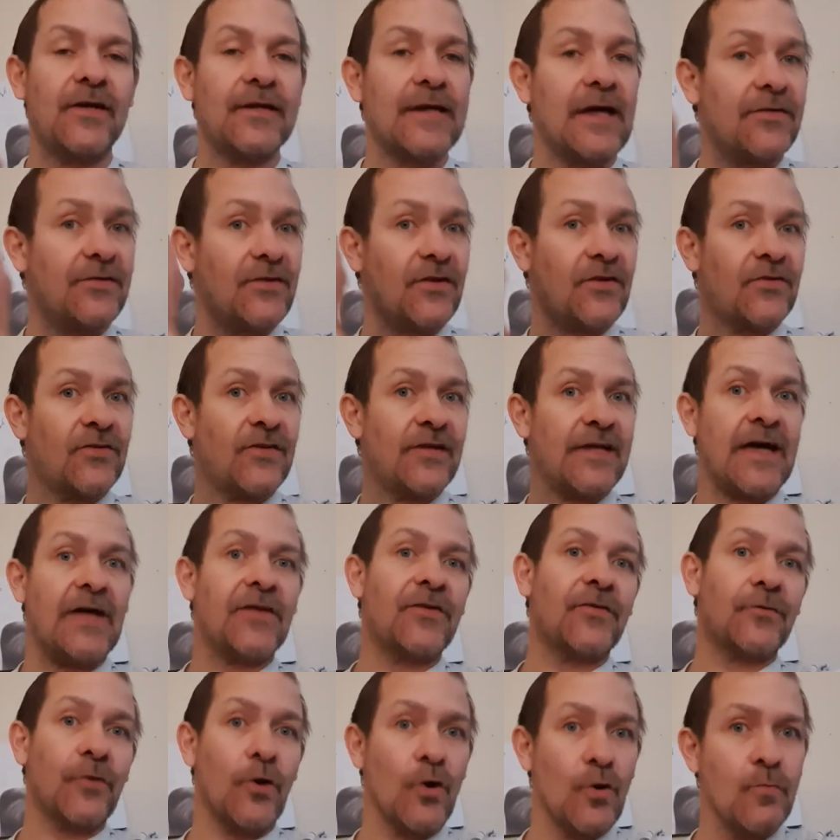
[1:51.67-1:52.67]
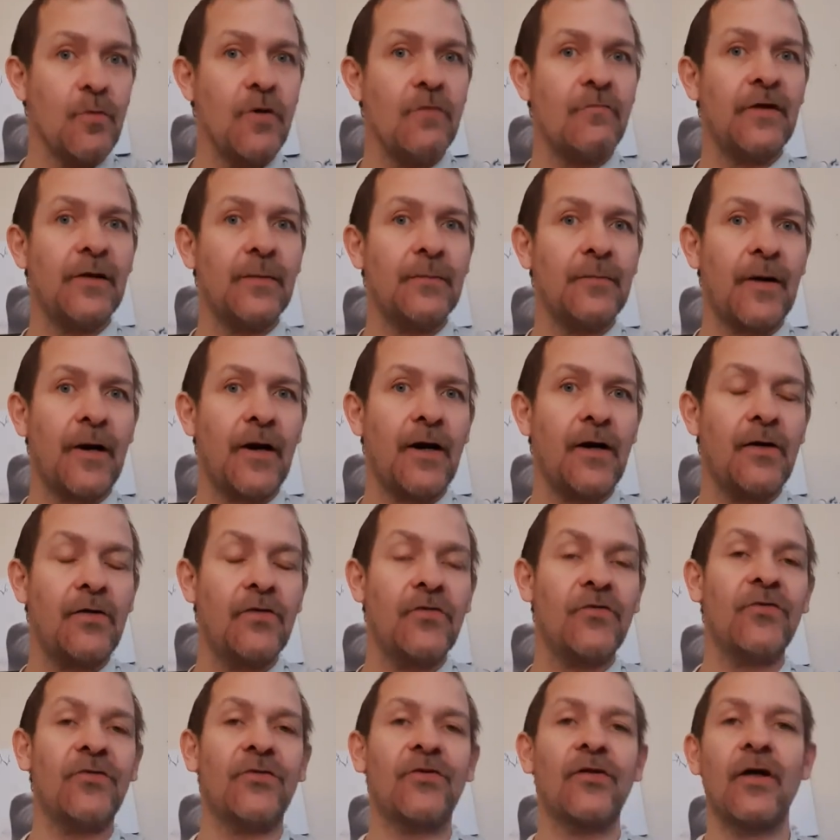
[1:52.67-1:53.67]
An SSD has no moving
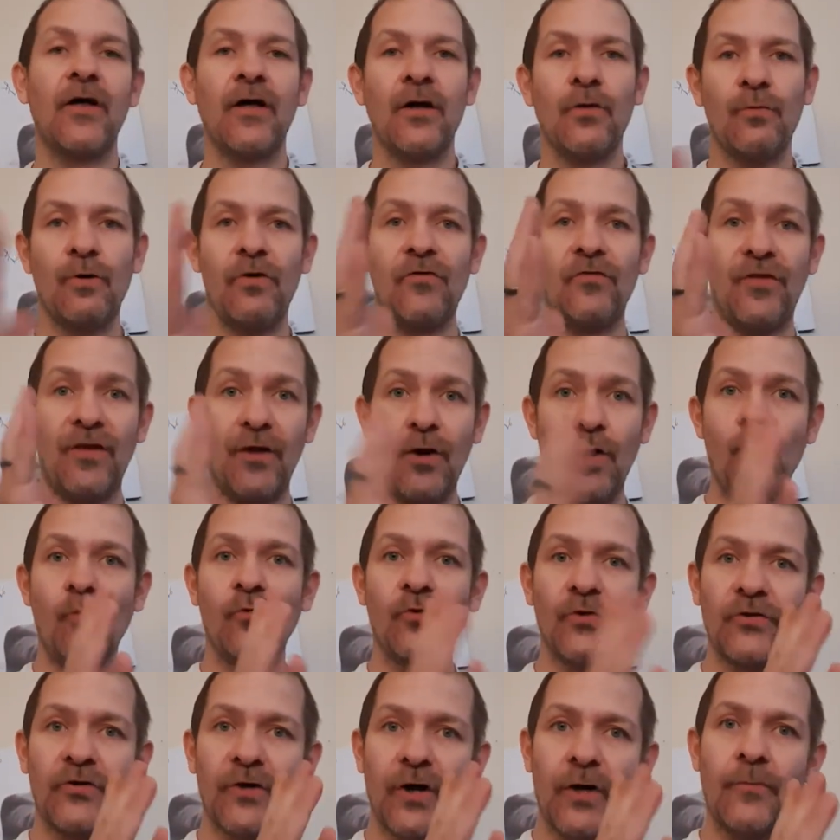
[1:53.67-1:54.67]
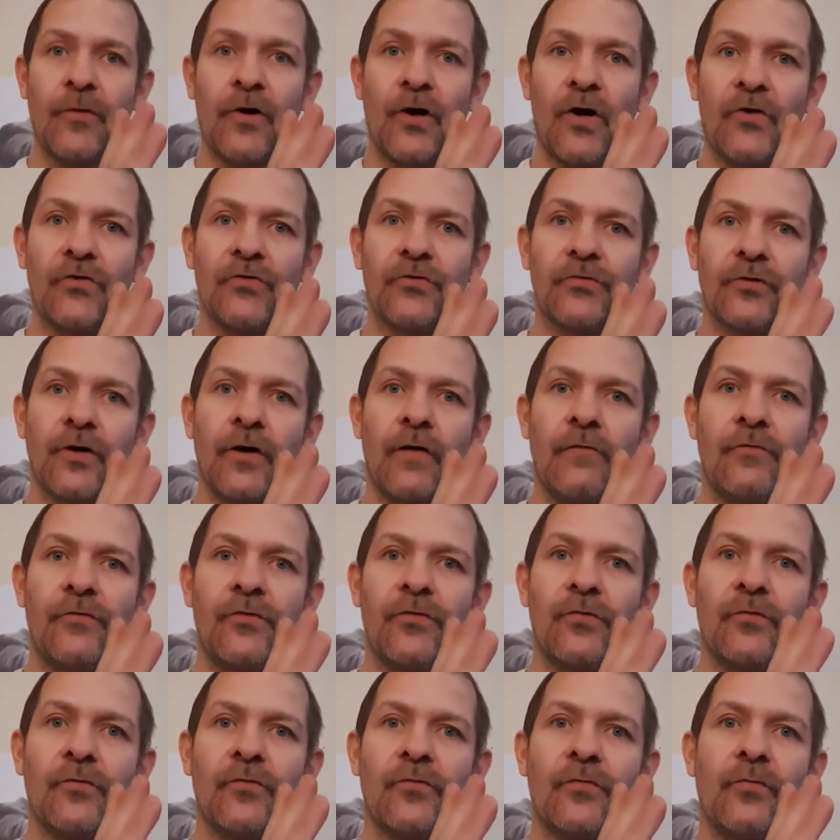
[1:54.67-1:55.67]
parts, whereas the older type hard drives
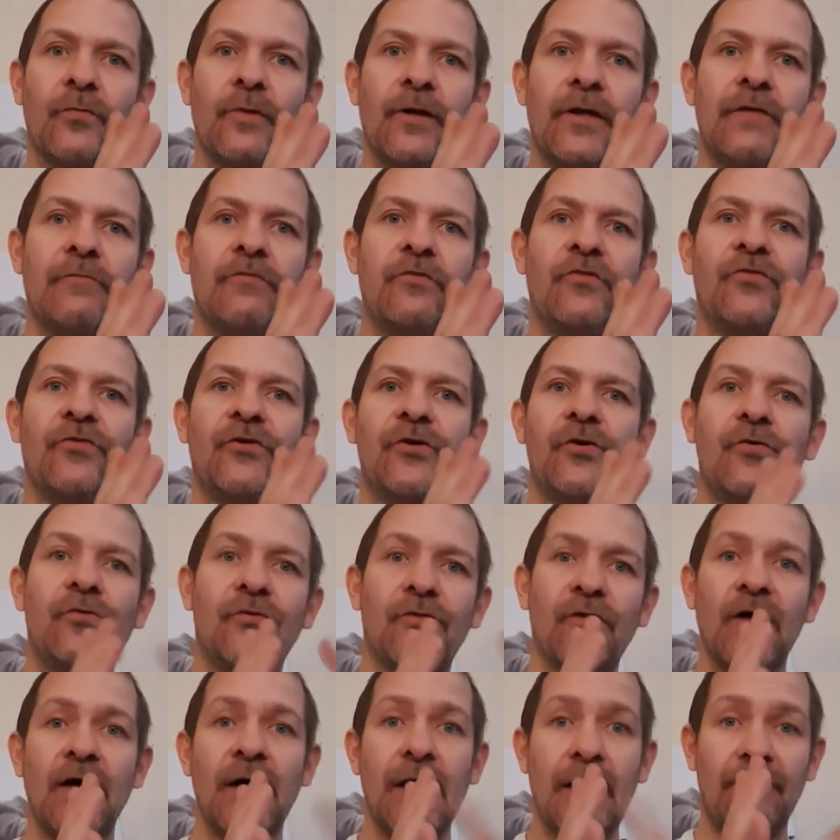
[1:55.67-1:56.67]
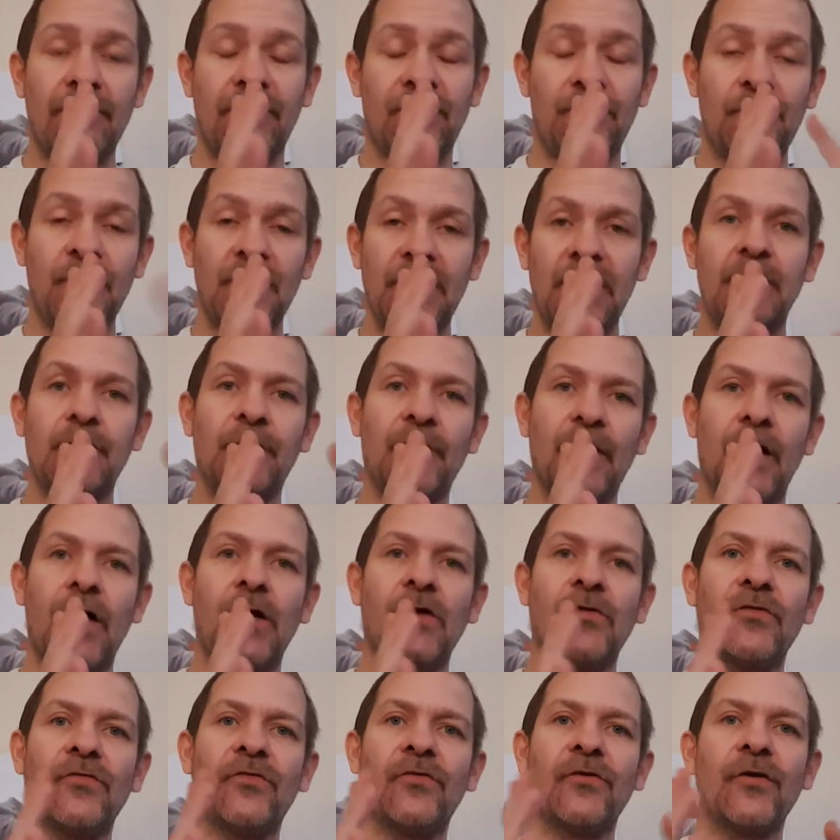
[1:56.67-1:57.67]
that many of us use have spinning
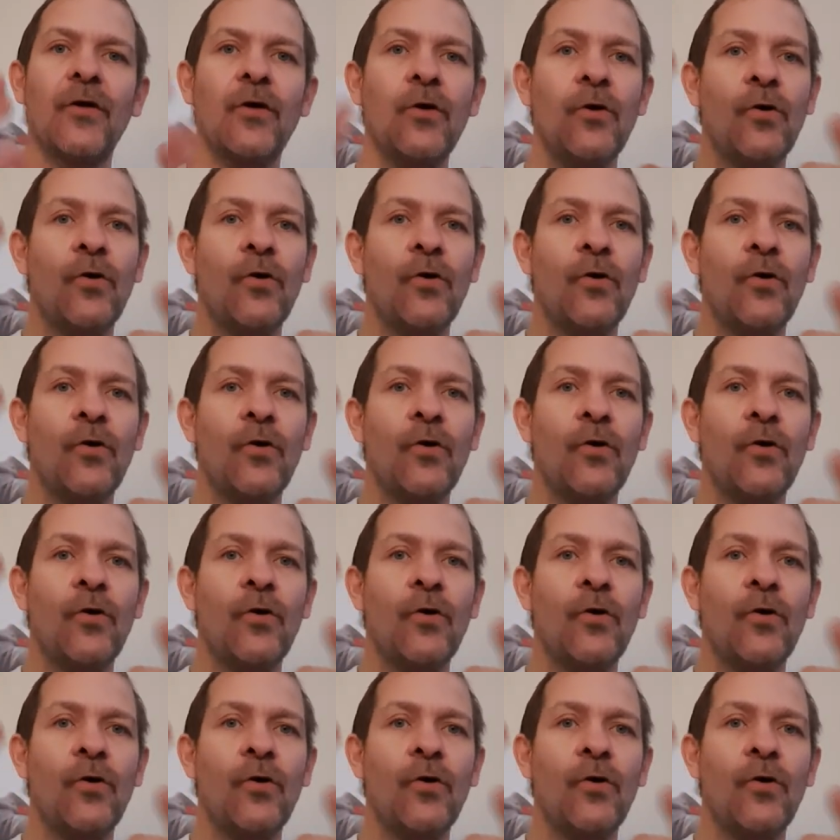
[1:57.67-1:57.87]
parts.